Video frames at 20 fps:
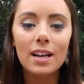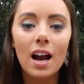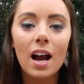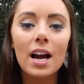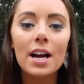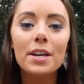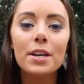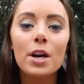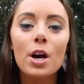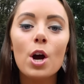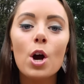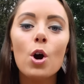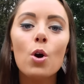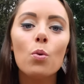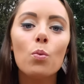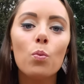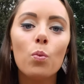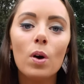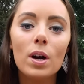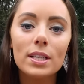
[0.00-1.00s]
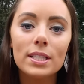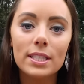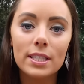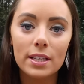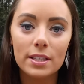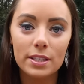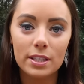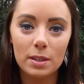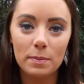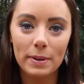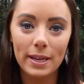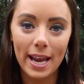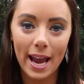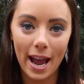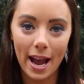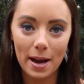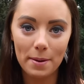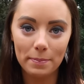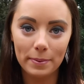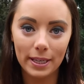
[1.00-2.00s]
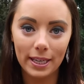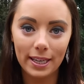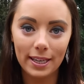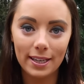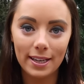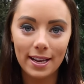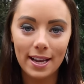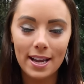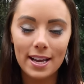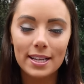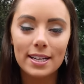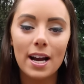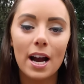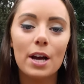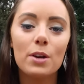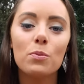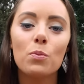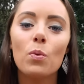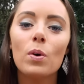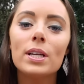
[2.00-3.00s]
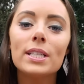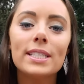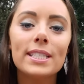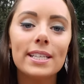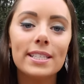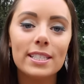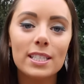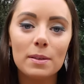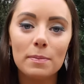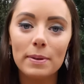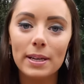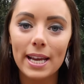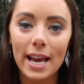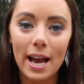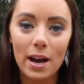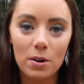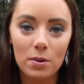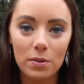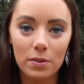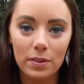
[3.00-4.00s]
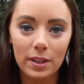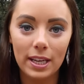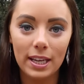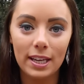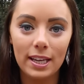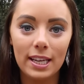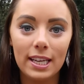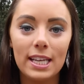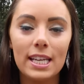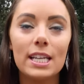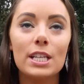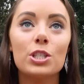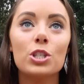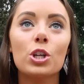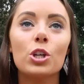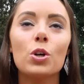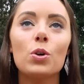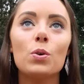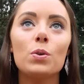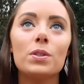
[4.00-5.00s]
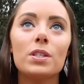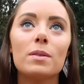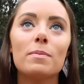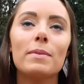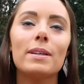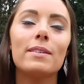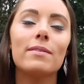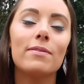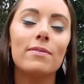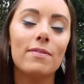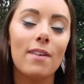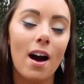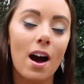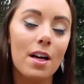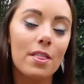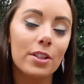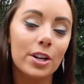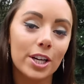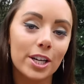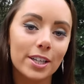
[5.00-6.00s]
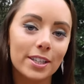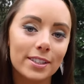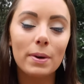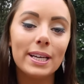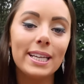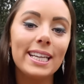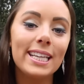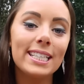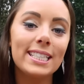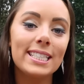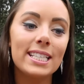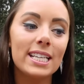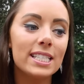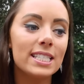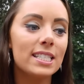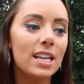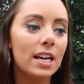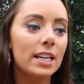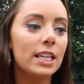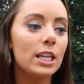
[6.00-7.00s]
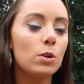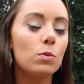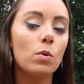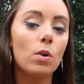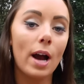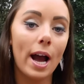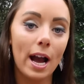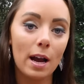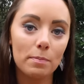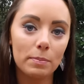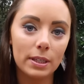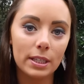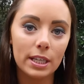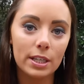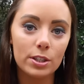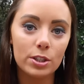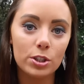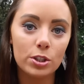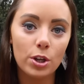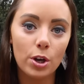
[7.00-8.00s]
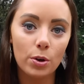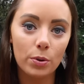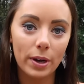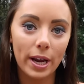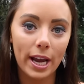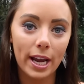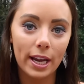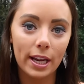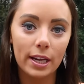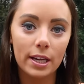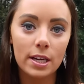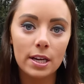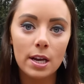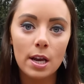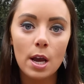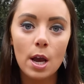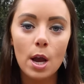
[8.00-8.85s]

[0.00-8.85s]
God wants us to be happy. God wants us to be healthy. He is our ultimate father. Money does not equal happiness, okay?